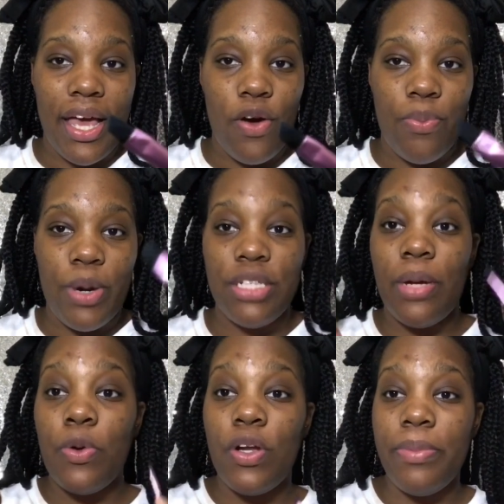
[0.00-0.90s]
brush,
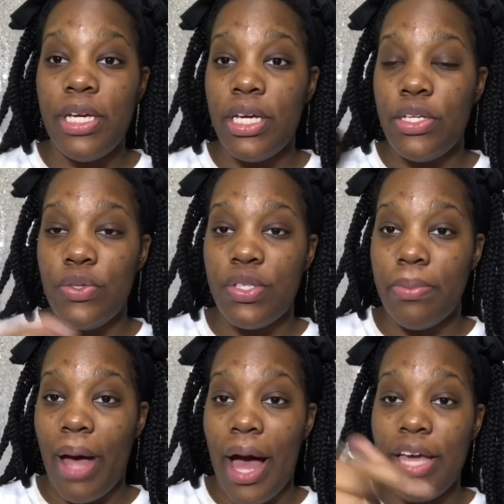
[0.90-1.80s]
I'm going to be using
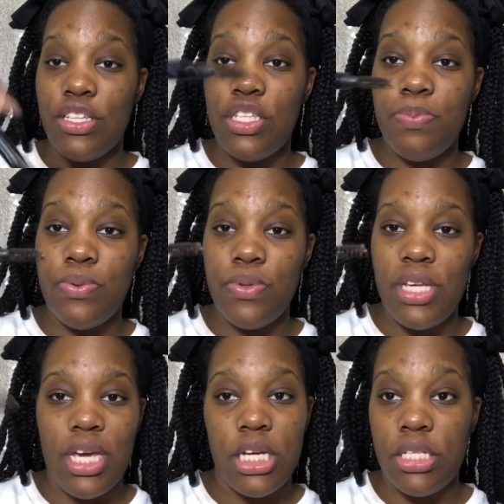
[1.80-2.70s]
my
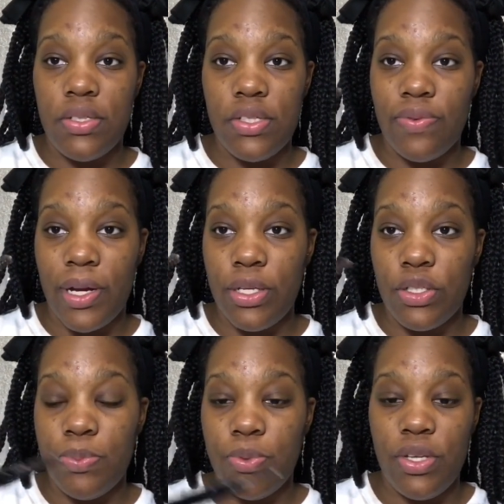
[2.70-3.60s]
spoolie, and it's just this regular
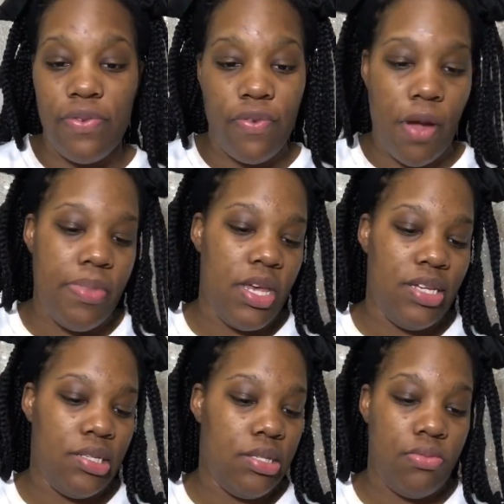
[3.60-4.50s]
spoolie from
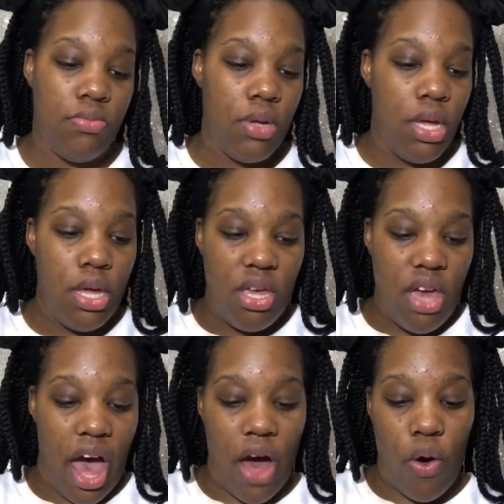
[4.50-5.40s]
this
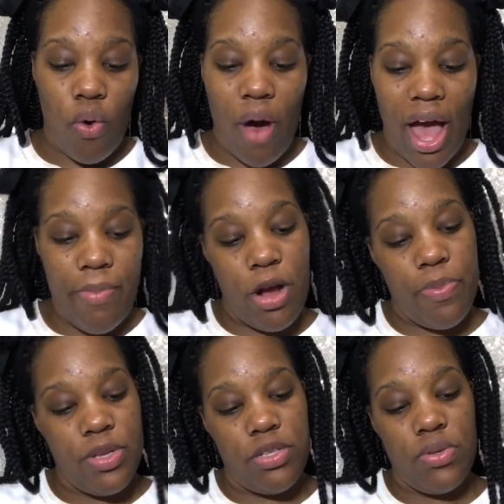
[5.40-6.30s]
old eyebrow
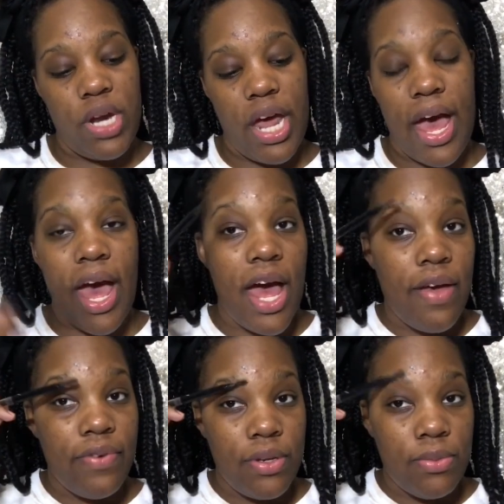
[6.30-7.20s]
pencil that I
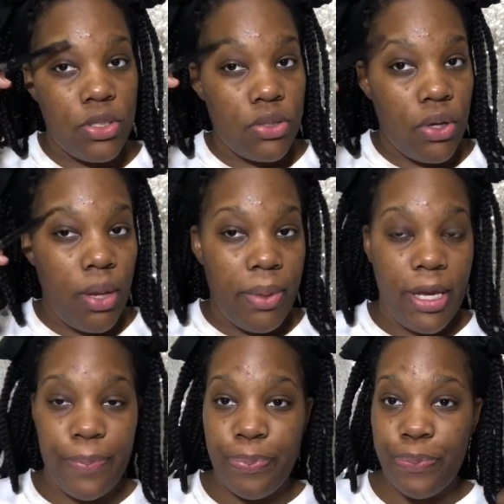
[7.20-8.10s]
have, and I'm just going to
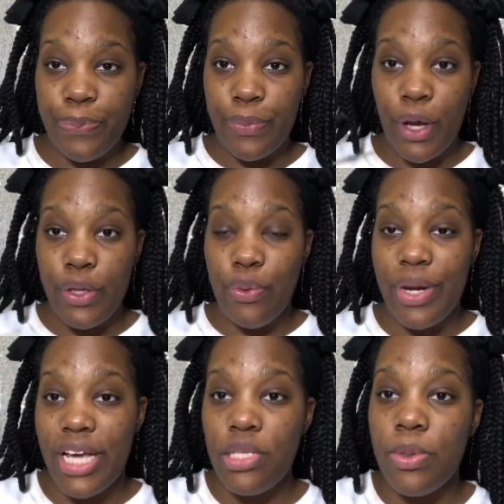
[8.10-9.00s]
be doing
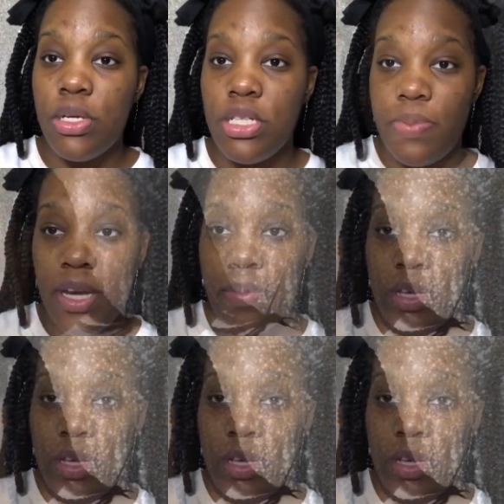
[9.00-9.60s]
that, so we're going to speed up this